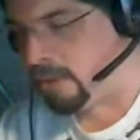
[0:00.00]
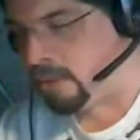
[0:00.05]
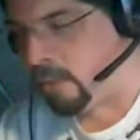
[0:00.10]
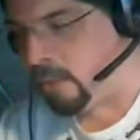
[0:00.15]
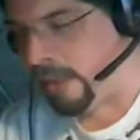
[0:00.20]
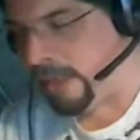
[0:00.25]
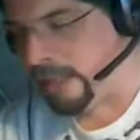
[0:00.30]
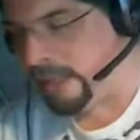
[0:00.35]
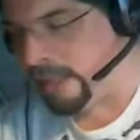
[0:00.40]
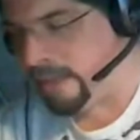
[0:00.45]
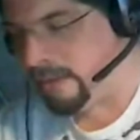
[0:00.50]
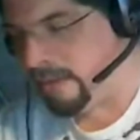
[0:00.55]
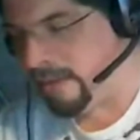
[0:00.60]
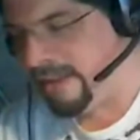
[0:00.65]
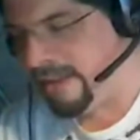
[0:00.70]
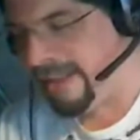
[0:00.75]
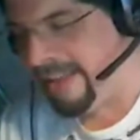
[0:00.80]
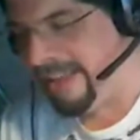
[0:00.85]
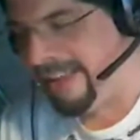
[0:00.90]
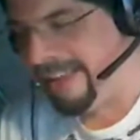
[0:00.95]
20.
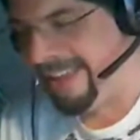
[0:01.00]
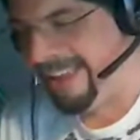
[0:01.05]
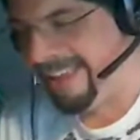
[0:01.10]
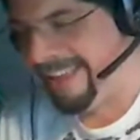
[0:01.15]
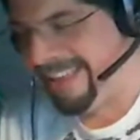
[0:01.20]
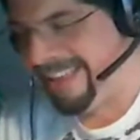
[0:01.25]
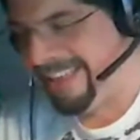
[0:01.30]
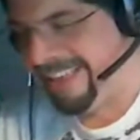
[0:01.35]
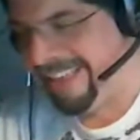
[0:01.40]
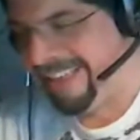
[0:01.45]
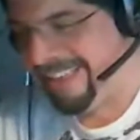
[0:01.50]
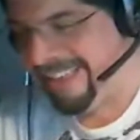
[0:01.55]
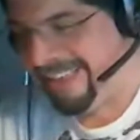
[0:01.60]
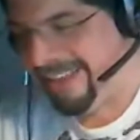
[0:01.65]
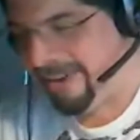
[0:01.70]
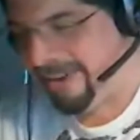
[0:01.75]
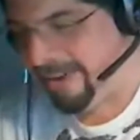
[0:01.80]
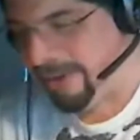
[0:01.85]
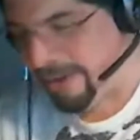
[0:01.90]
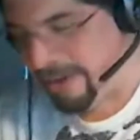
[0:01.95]

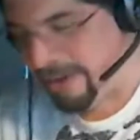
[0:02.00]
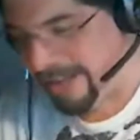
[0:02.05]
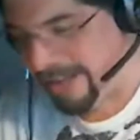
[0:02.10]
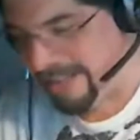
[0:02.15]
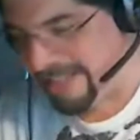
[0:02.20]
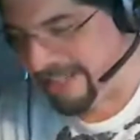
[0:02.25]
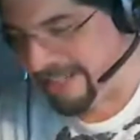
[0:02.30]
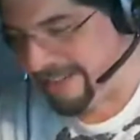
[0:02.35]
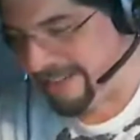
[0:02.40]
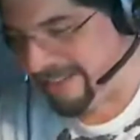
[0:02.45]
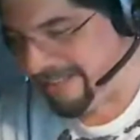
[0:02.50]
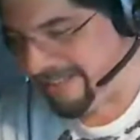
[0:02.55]
Or does it?